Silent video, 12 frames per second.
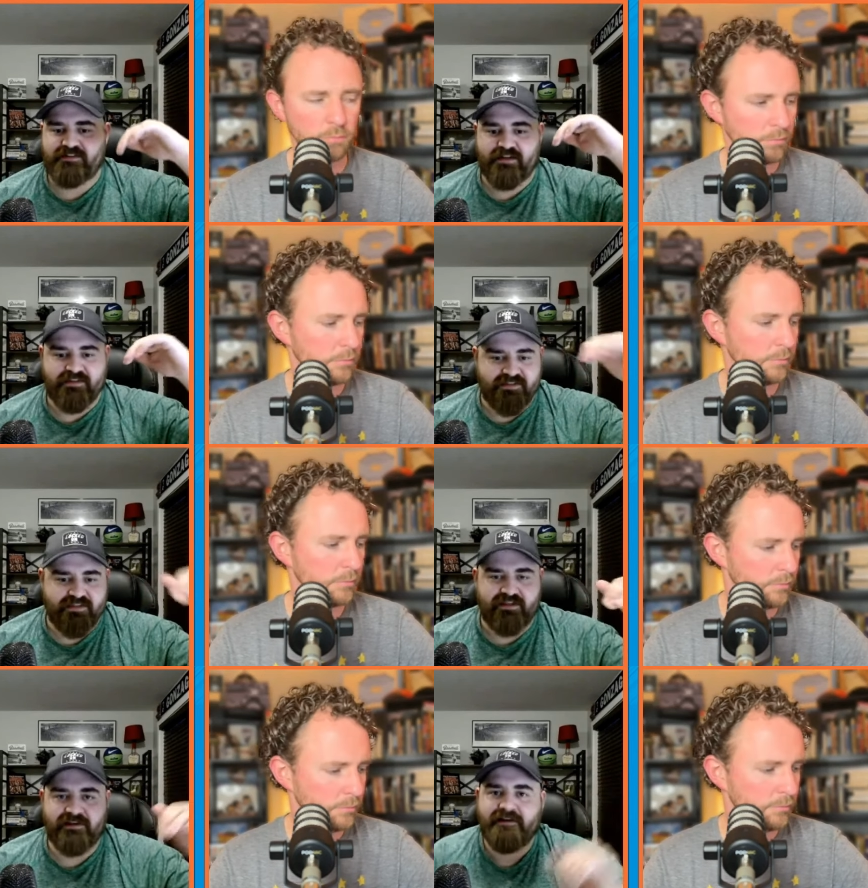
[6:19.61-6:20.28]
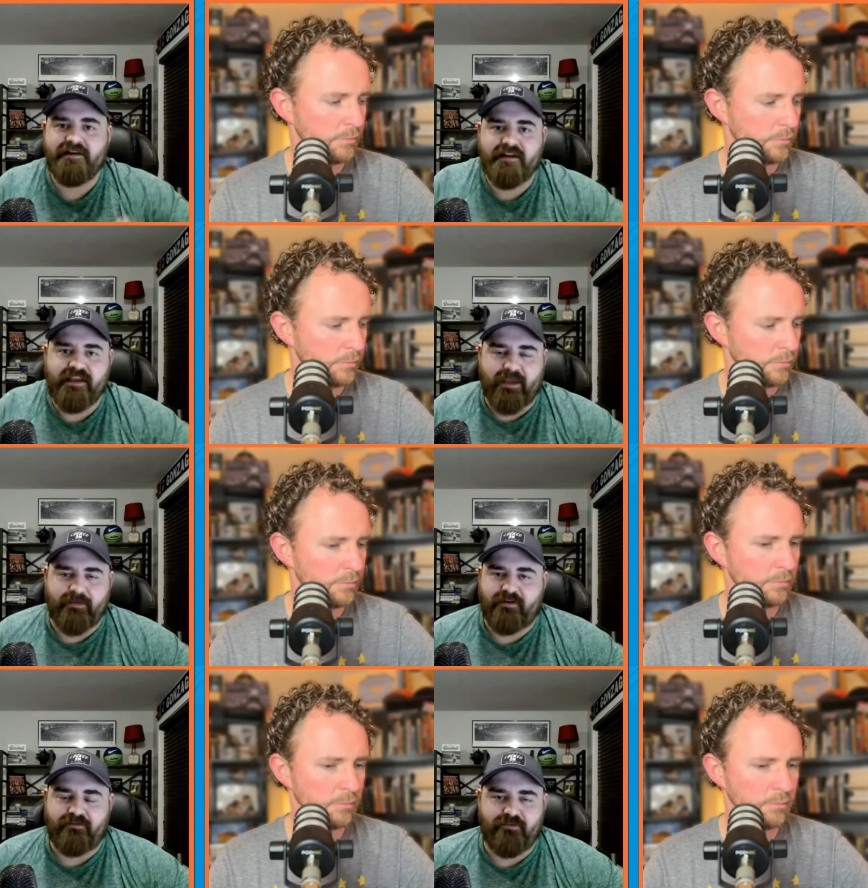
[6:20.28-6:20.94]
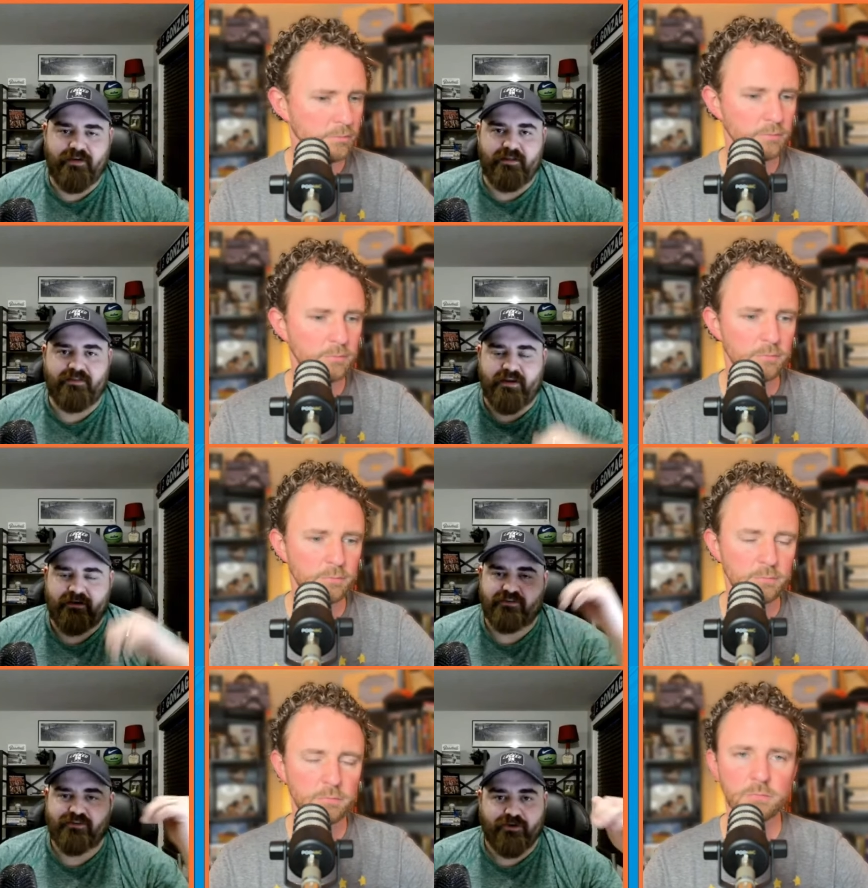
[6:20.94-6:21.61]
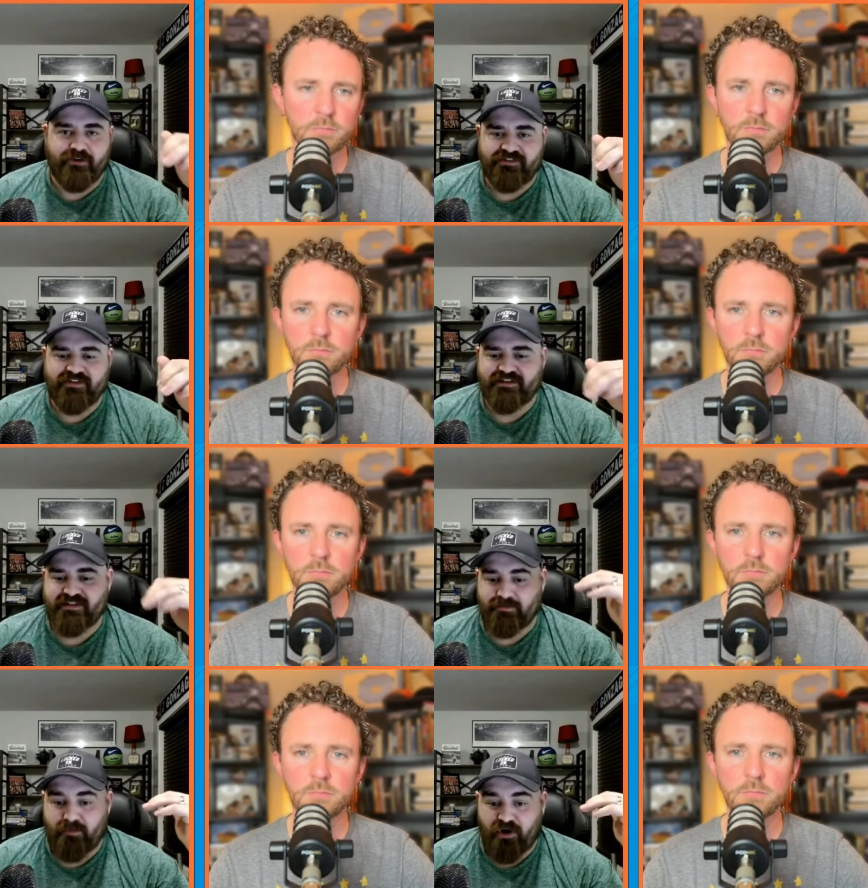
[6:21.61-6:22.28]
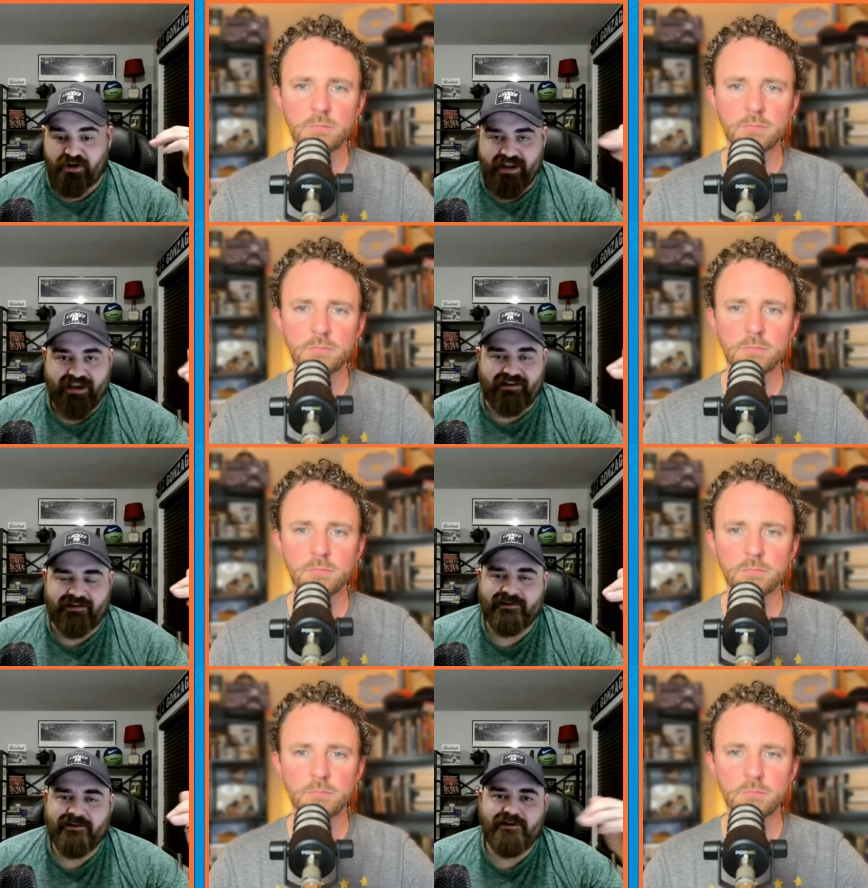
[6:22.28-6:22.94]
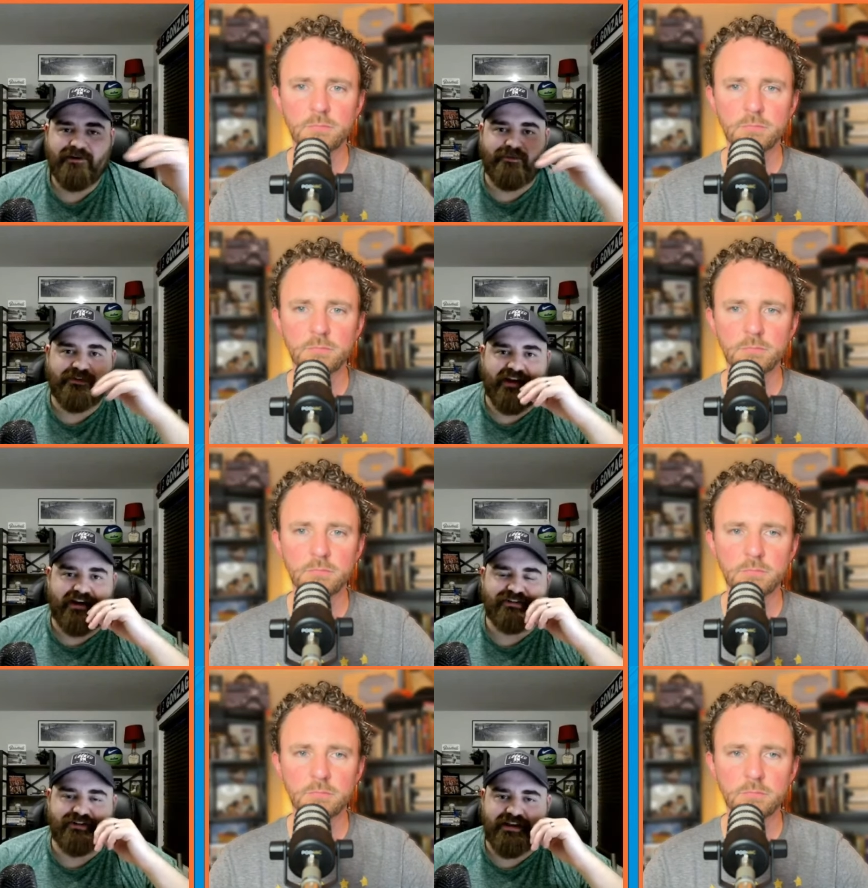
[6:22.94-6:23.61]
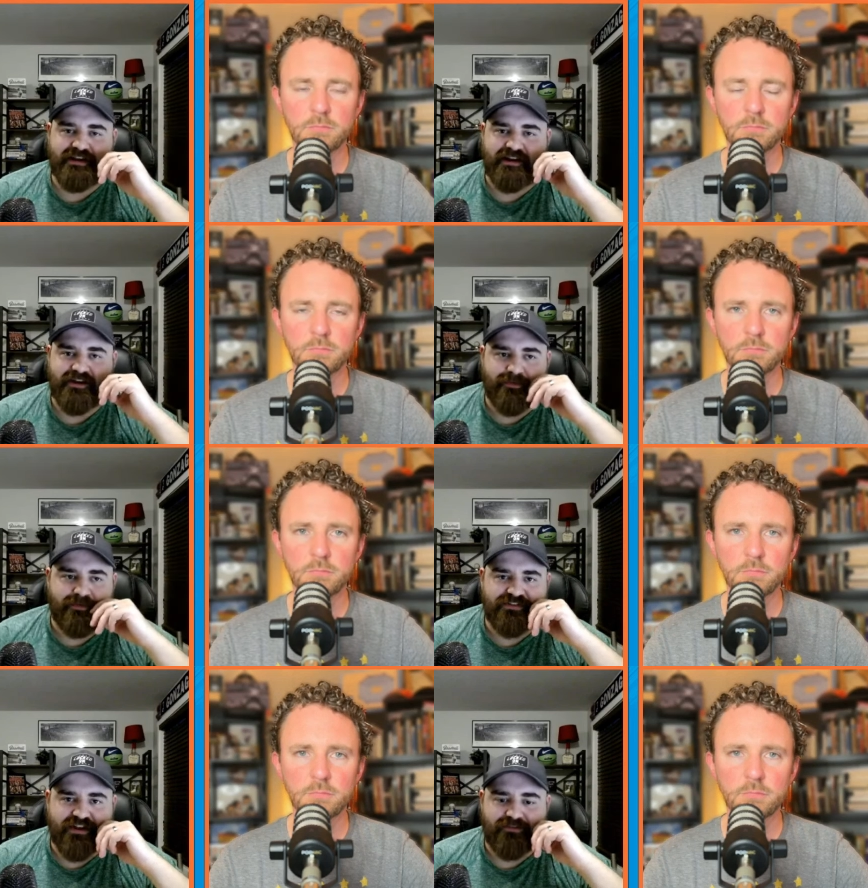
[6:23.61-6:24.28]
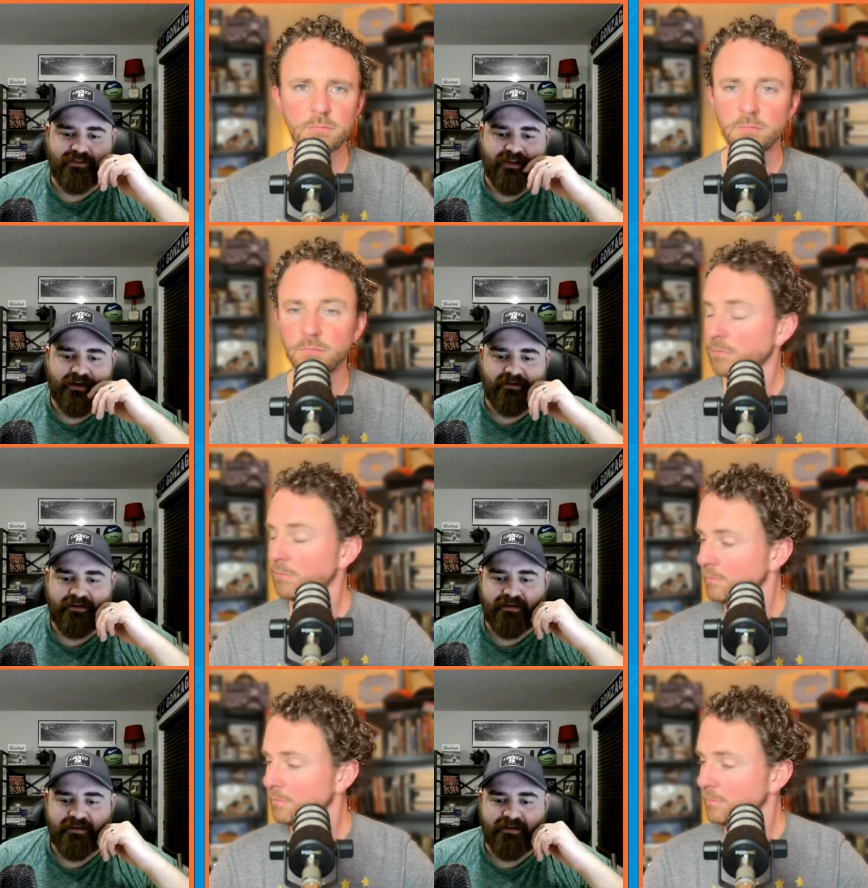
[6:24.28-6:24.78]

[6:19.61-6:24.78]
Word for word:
Speaker 1: Tennessee came in at fifth. Arizona sixth, and Marquette was actually in at number seven there.